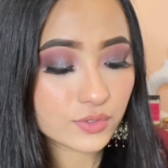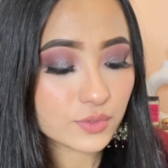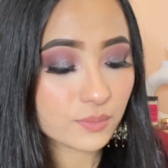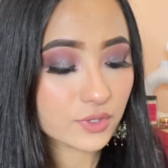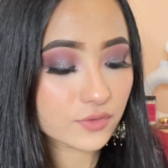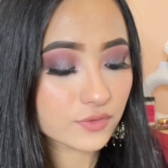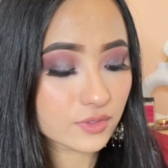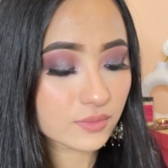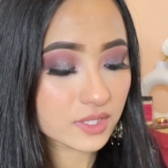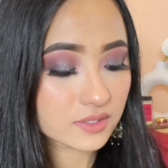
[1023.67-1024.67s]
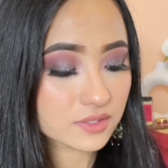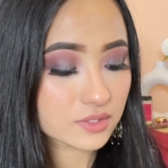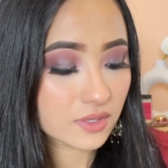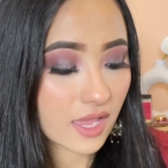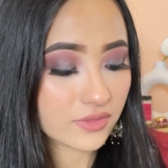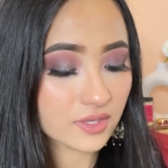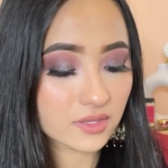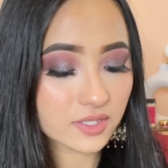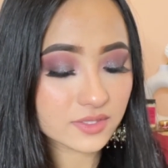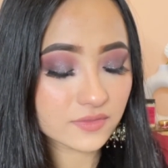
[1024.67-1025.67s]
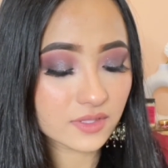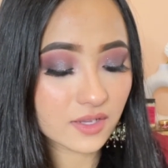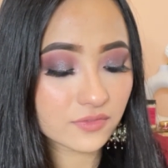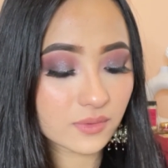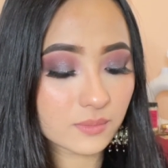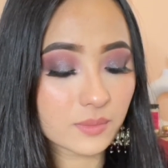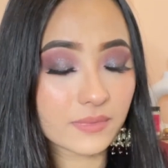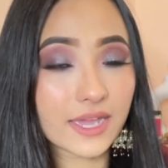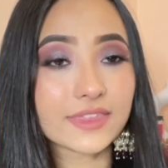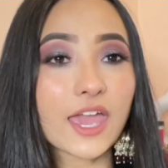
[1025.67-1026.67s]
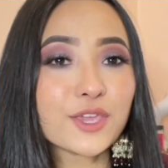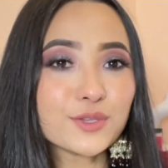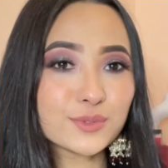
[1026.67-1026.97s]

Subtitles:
look so beautiful with together, lots of love from Mumbai. Thank